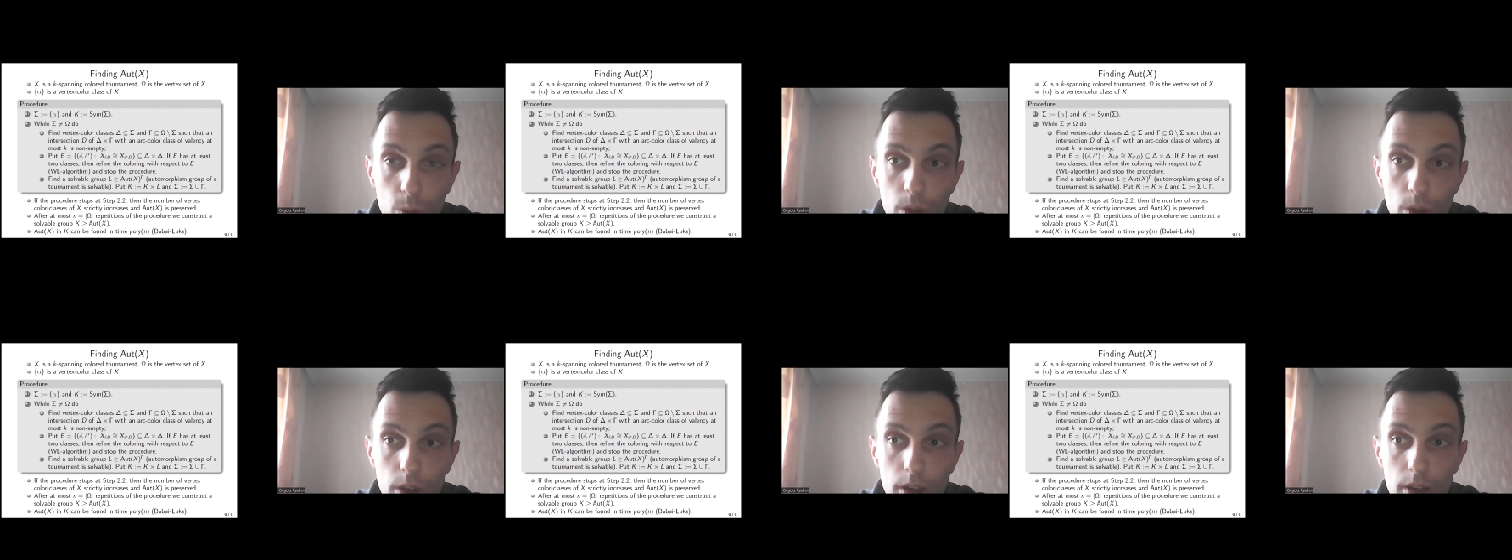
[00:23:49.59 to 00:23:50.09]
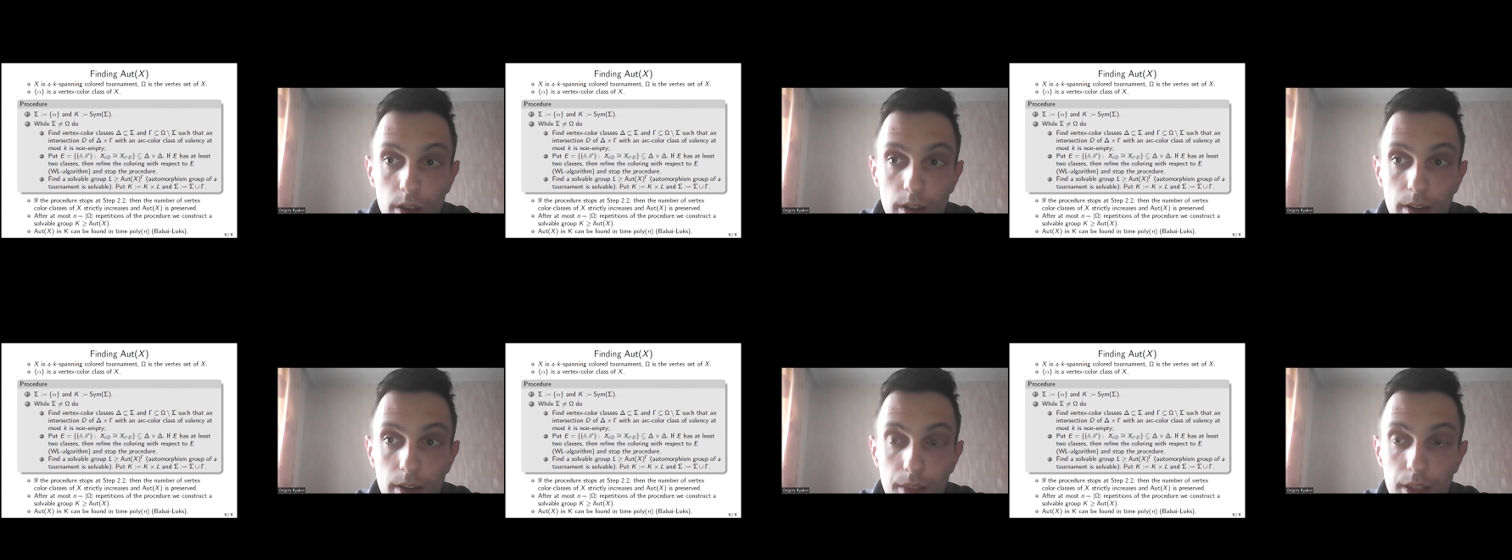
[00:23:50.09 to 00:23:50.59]

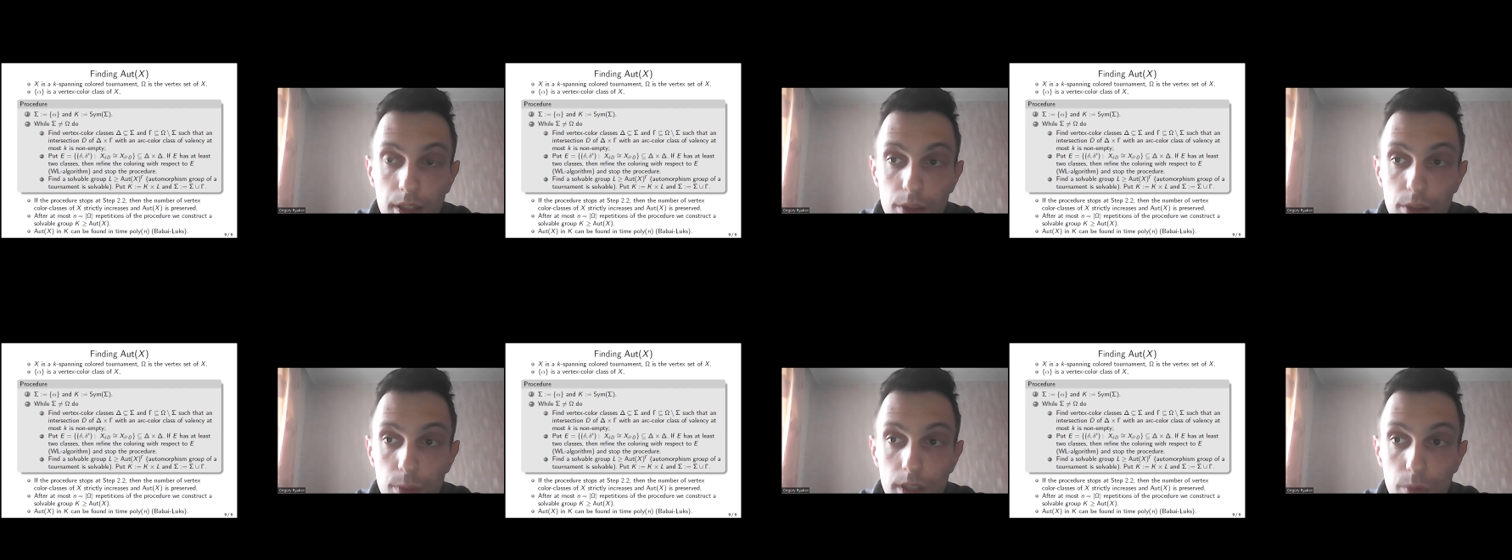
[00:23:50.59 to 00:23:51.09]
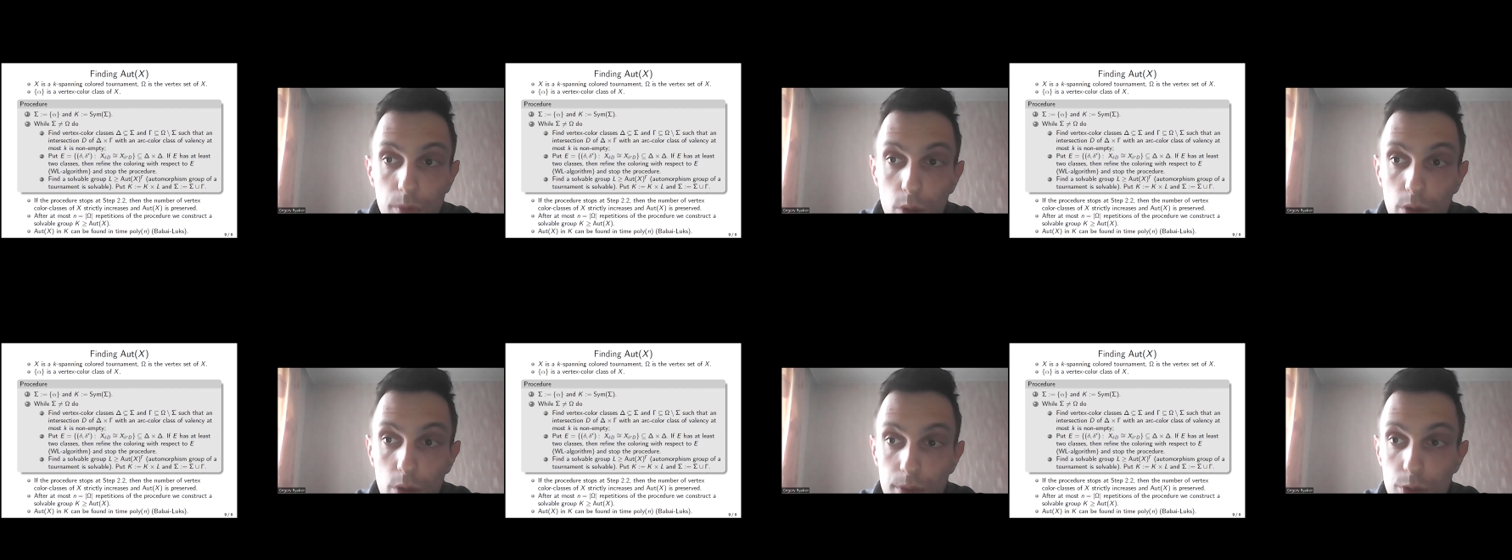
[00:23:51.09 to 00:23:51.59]
that we
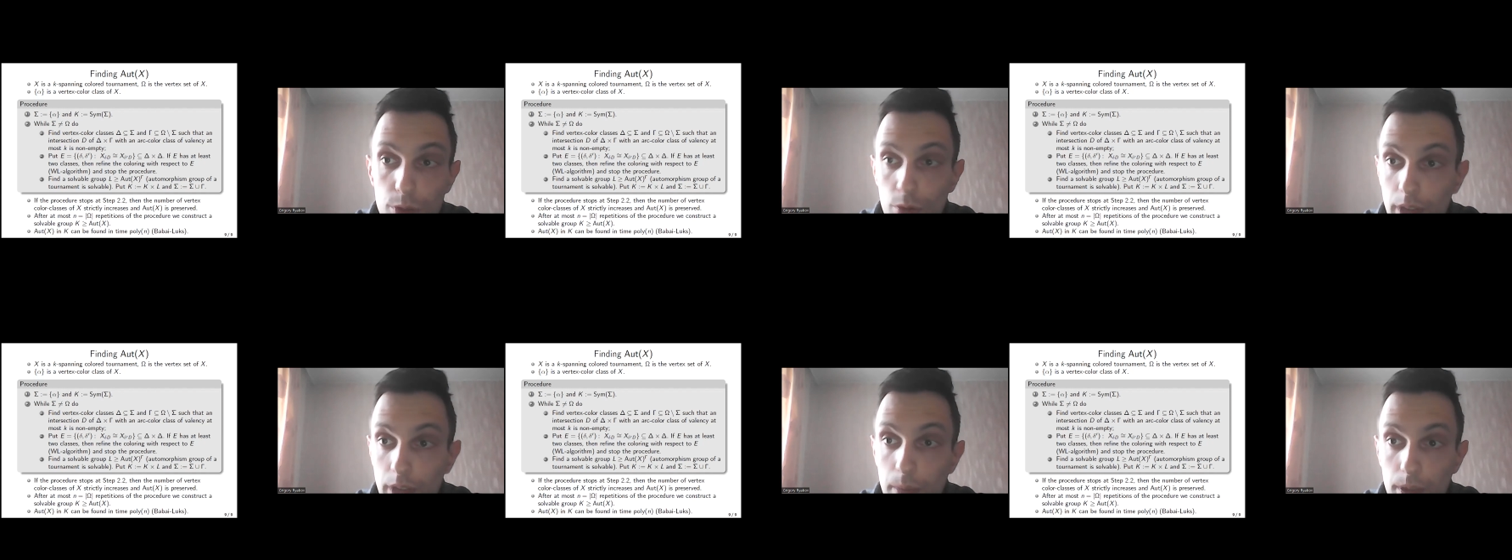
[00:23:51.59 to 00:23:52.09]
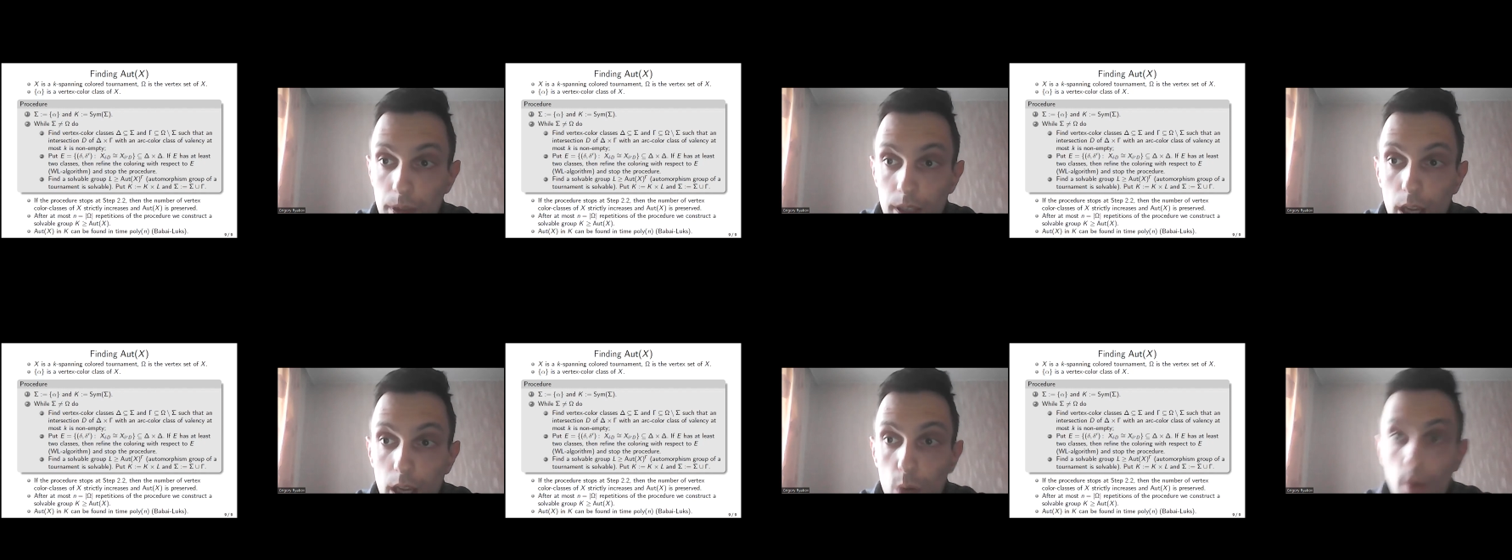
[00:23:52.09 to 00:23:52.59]
work with tournament?
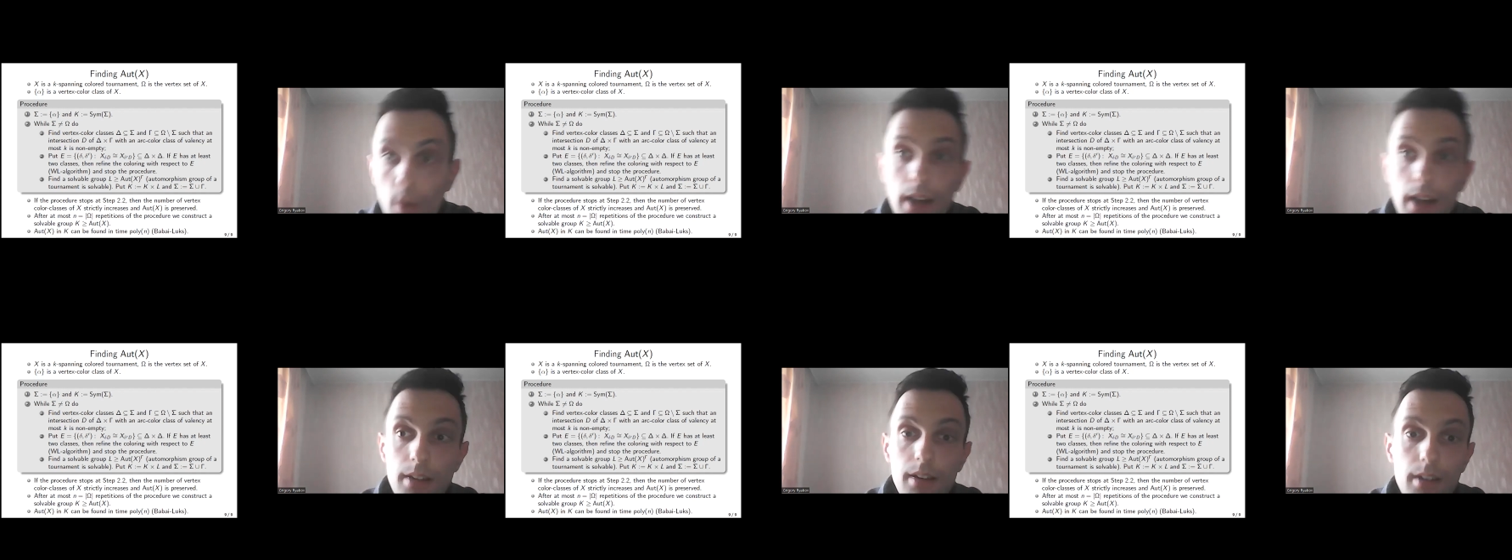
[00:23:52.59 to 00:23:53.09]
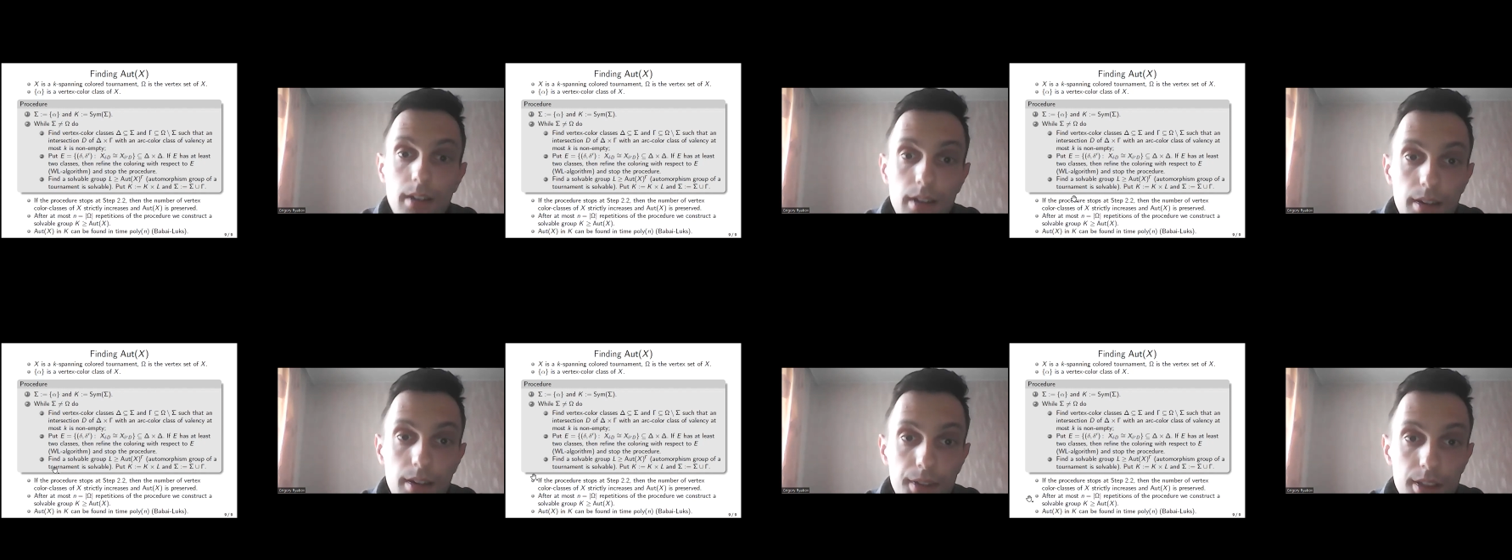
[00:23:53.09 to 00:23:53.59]
Why
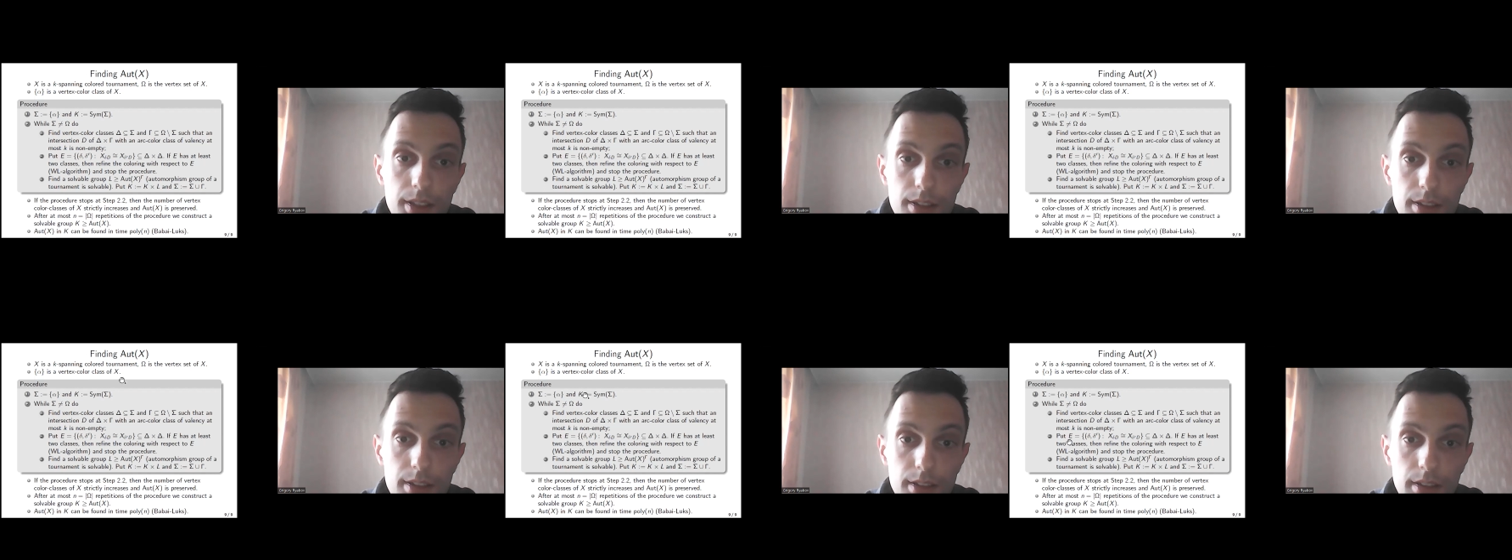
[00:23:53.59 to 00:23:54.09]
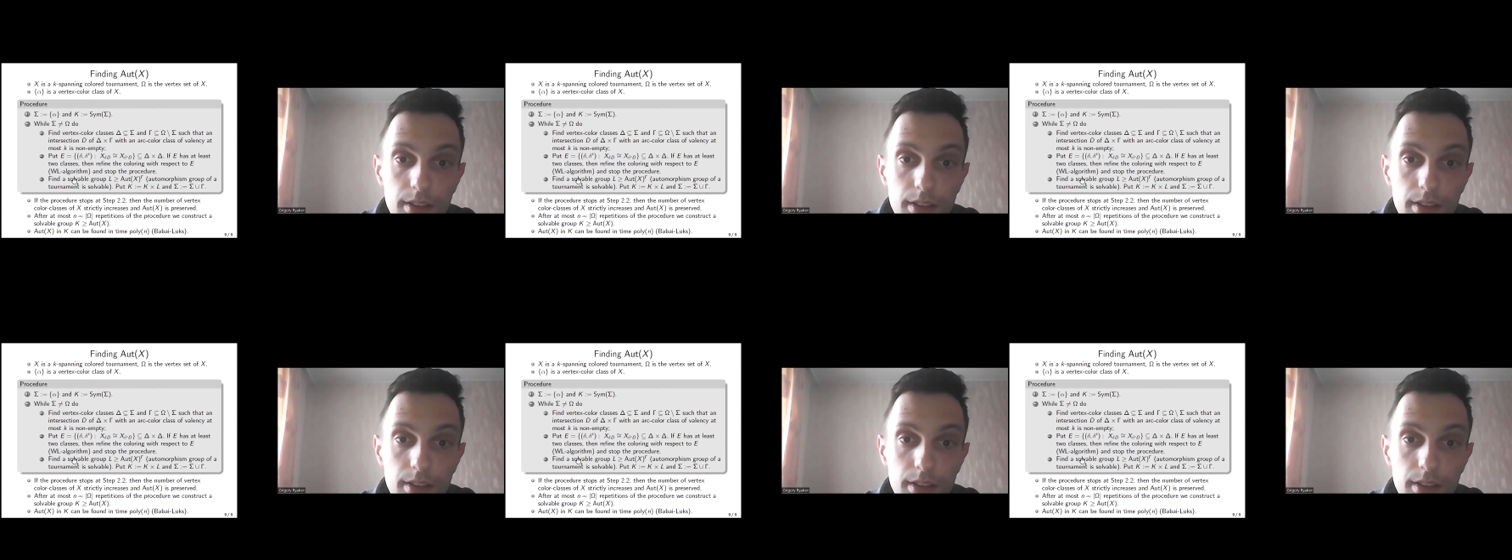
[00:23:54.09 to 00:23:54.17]
this